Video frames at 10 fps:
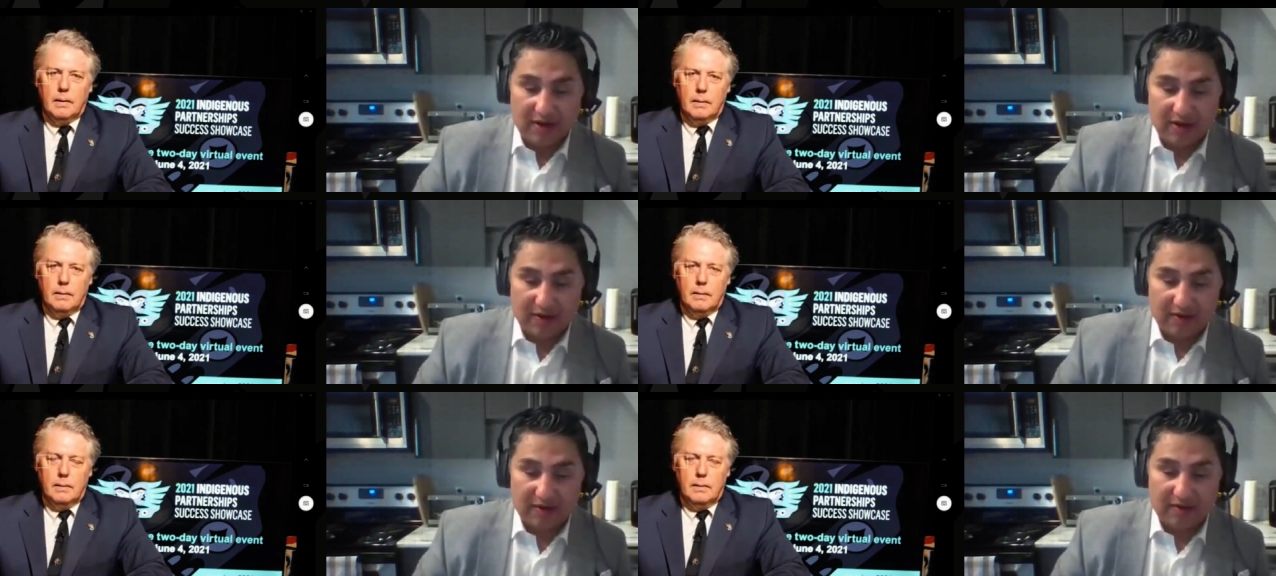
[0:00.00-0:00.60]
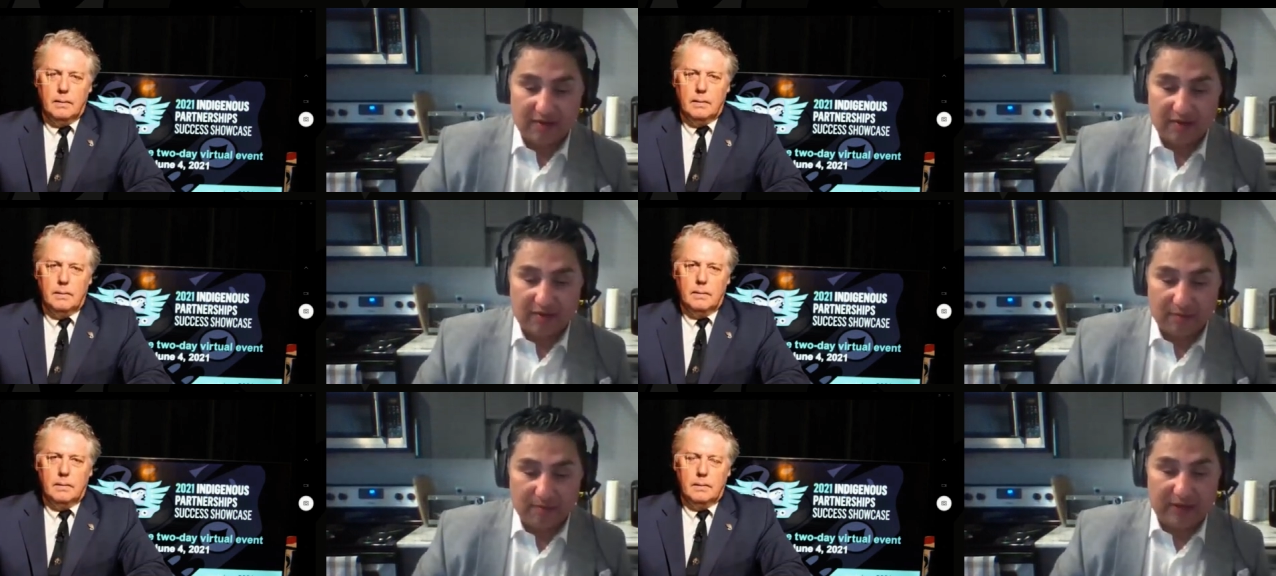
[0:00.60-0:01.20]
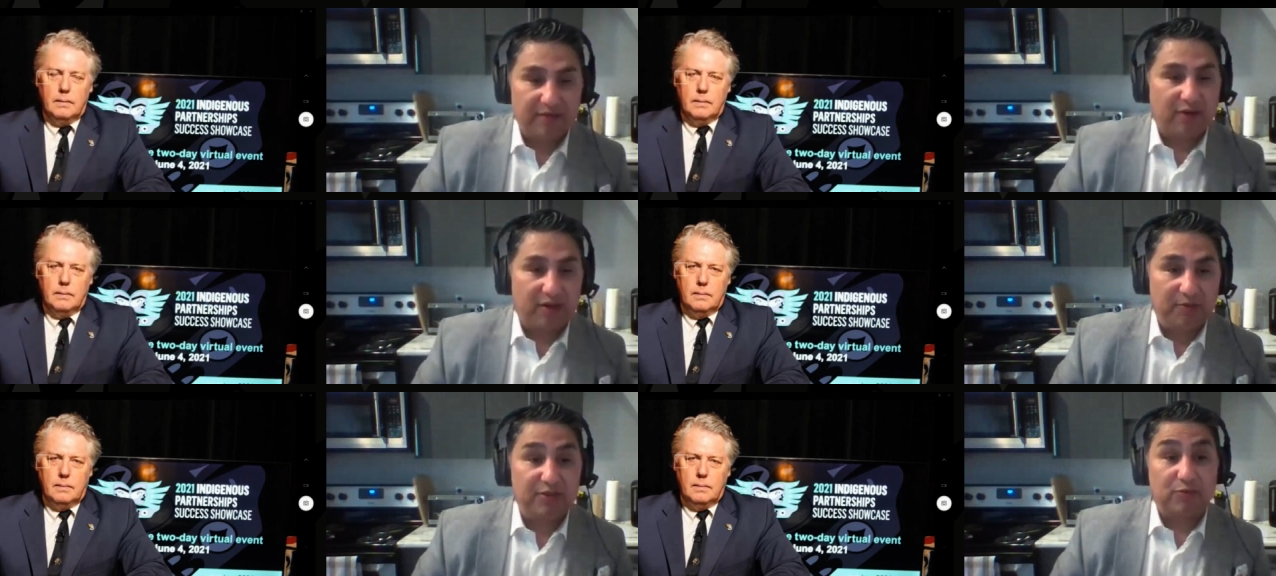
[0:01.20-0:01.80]
Speaker 1: uh, many of our
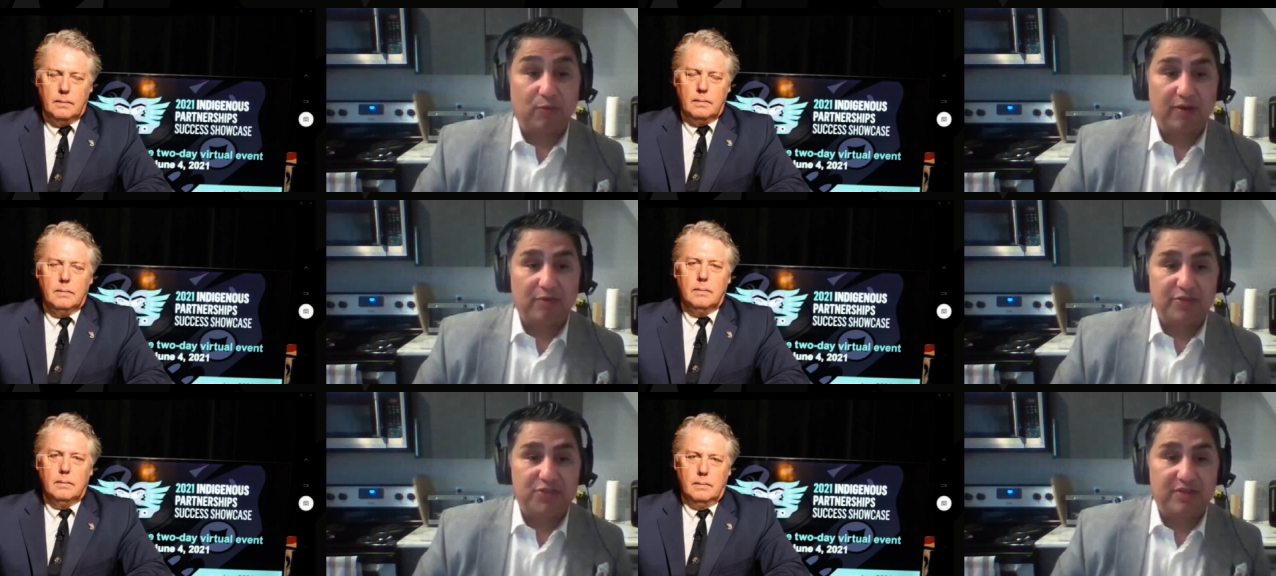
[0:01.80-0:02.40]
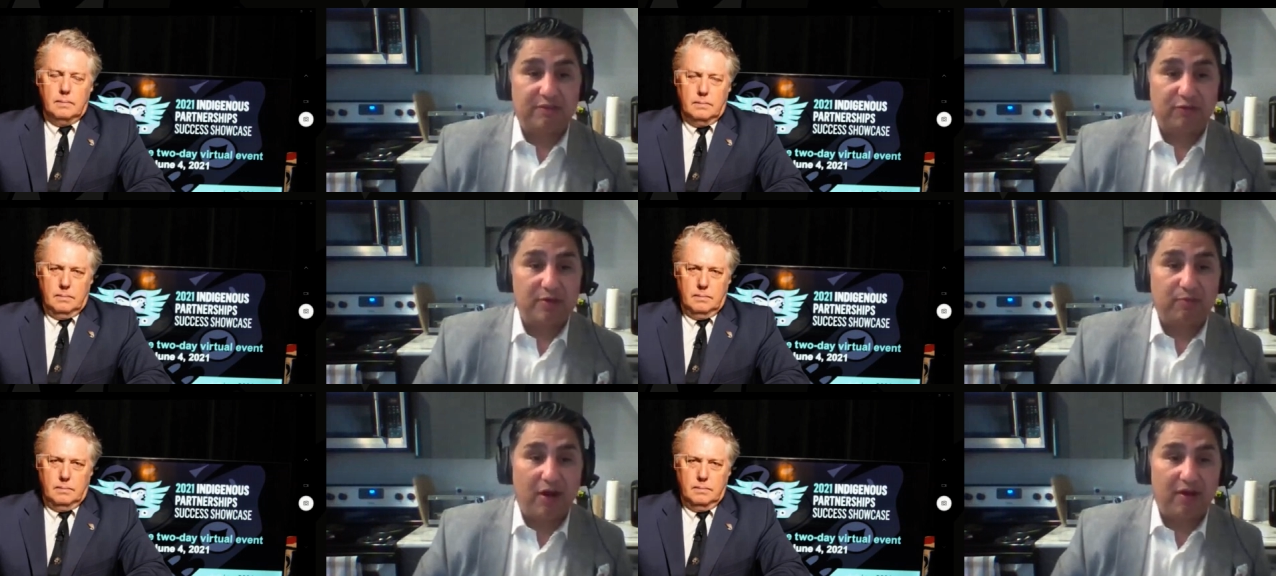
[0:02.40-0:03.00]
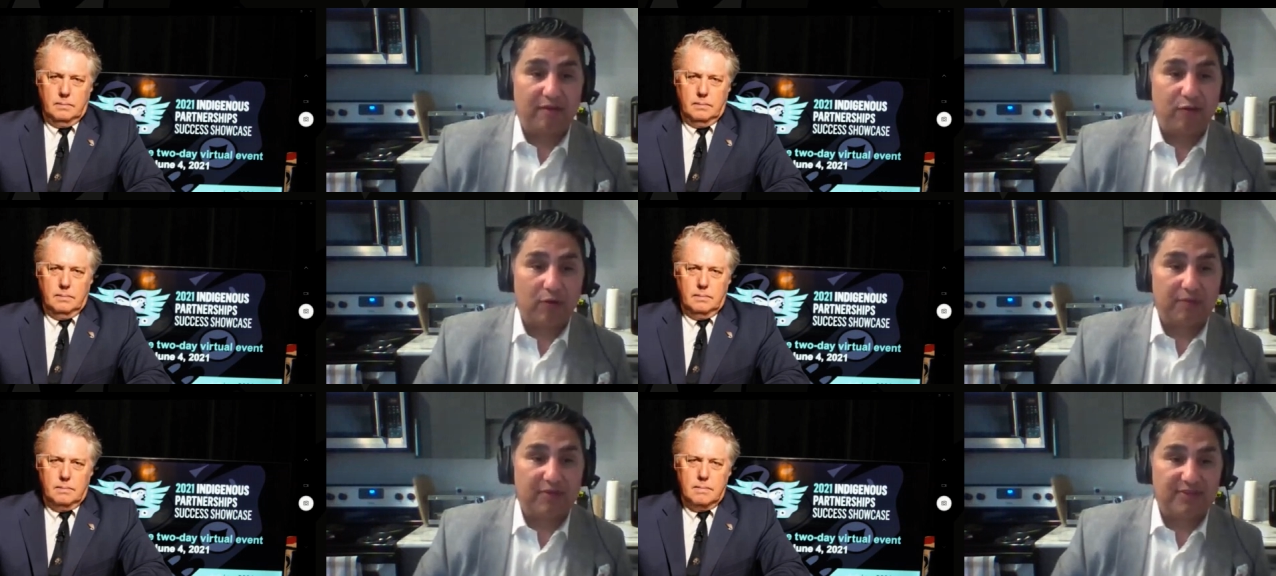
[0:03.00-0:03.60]
communities want to achieve free prior
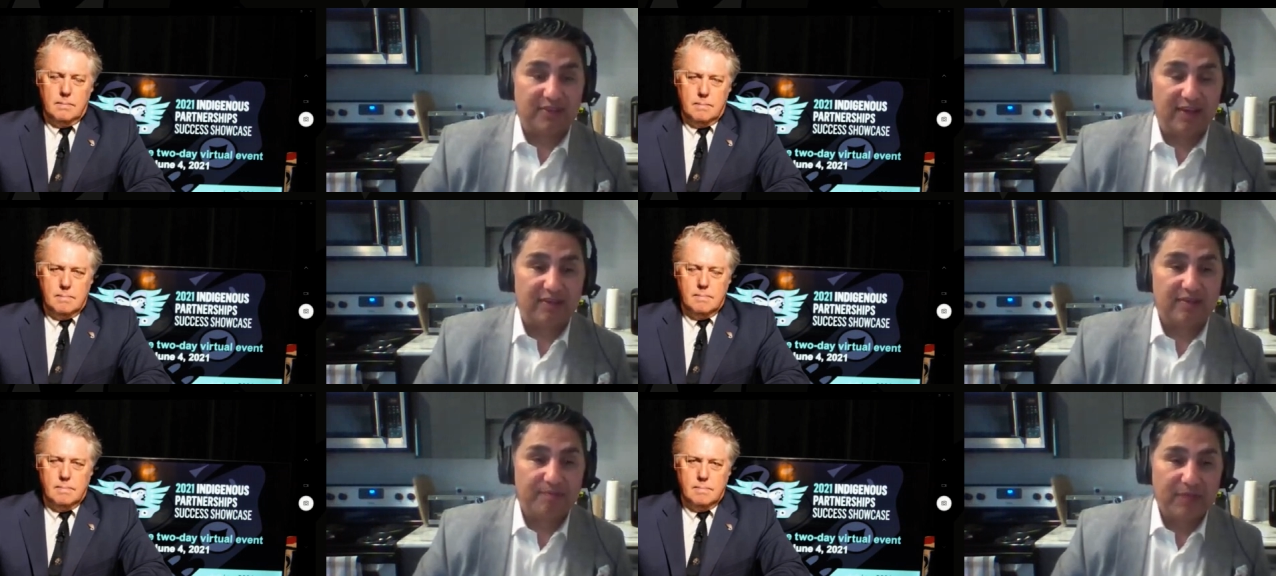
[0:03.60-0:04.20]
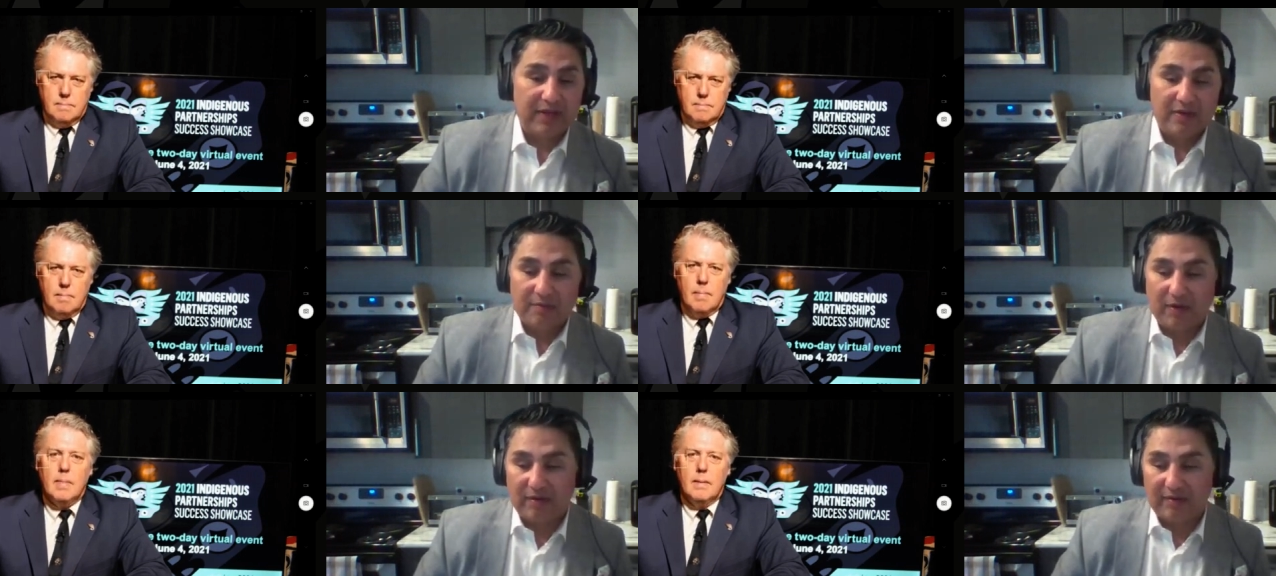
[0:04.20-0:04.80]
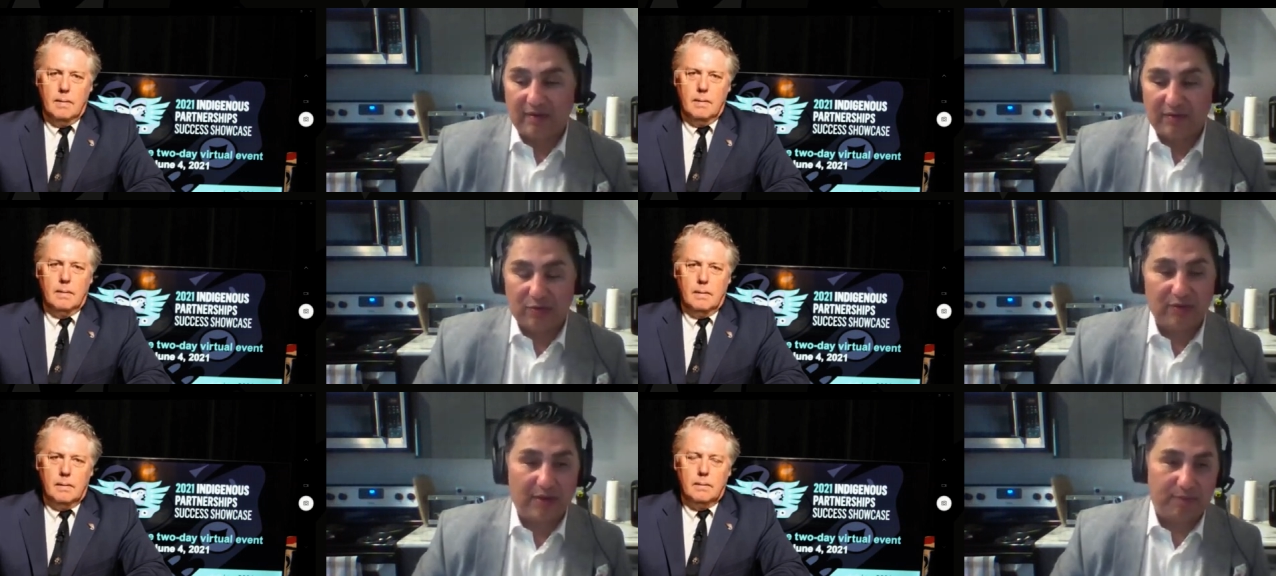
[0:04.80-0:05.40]
informed consent but
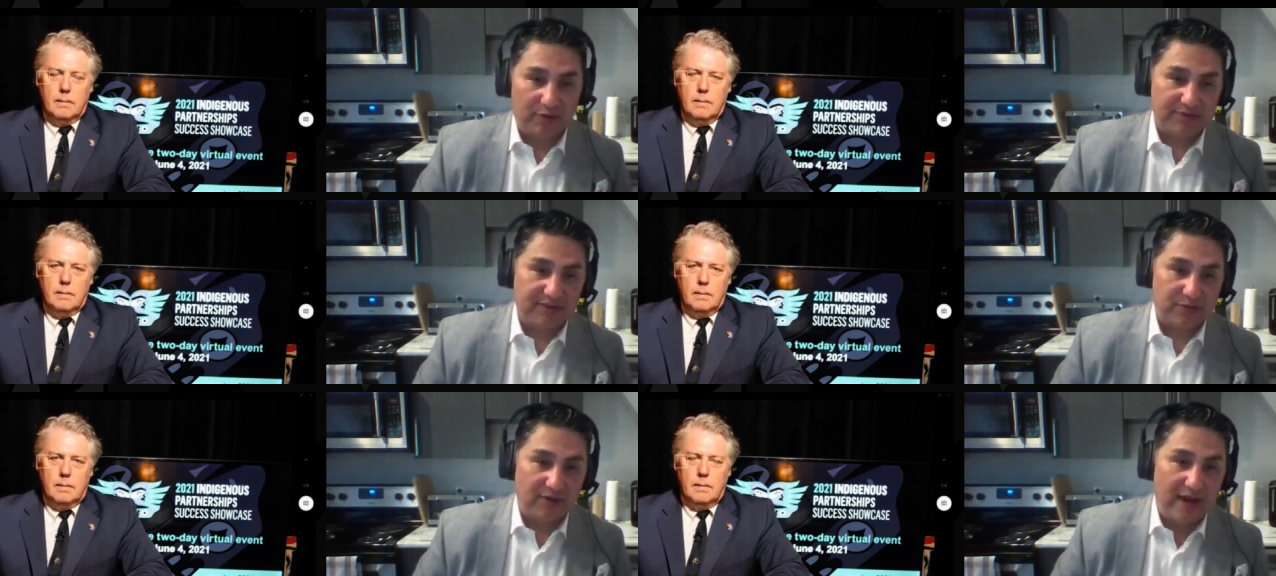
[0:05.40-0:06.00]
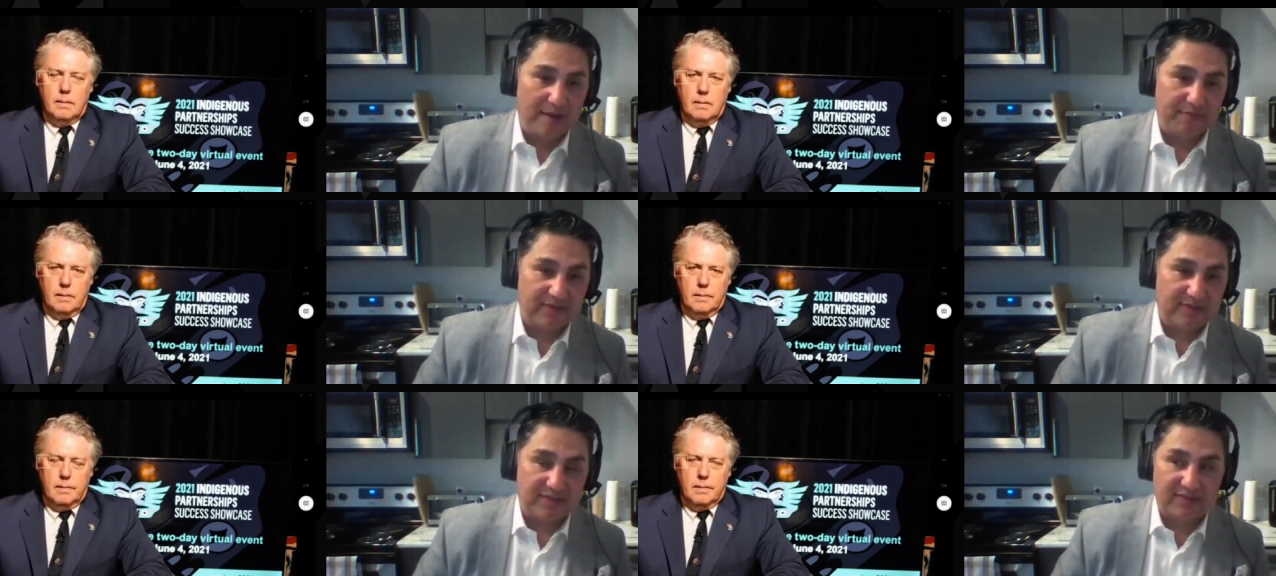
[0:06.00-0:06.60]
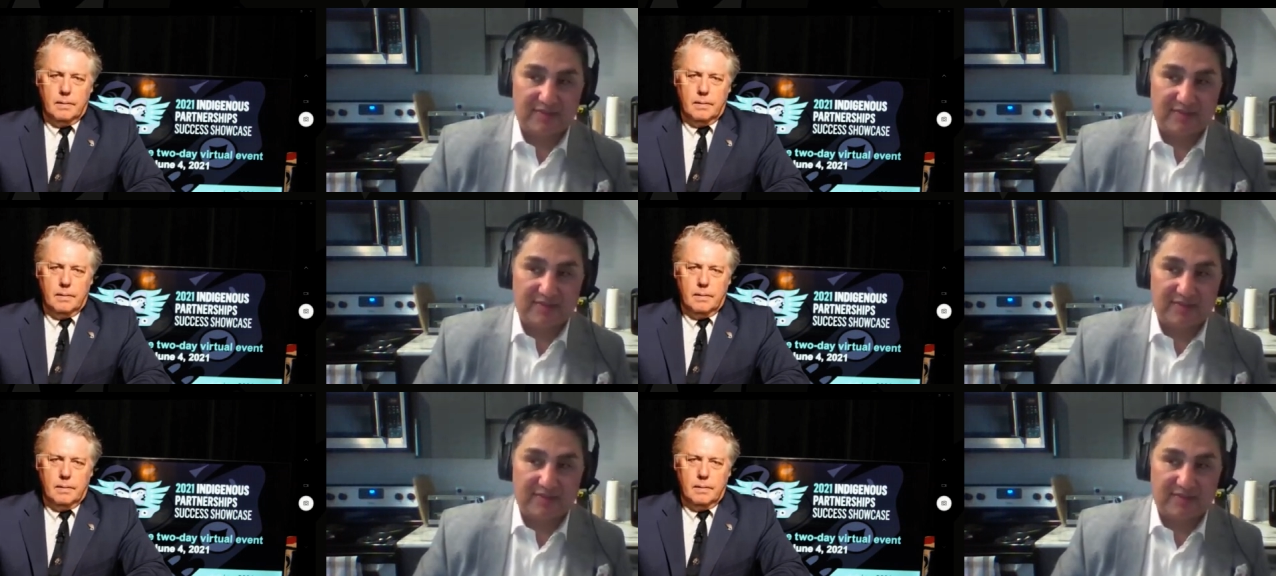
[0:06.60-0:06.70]
through that process, what happens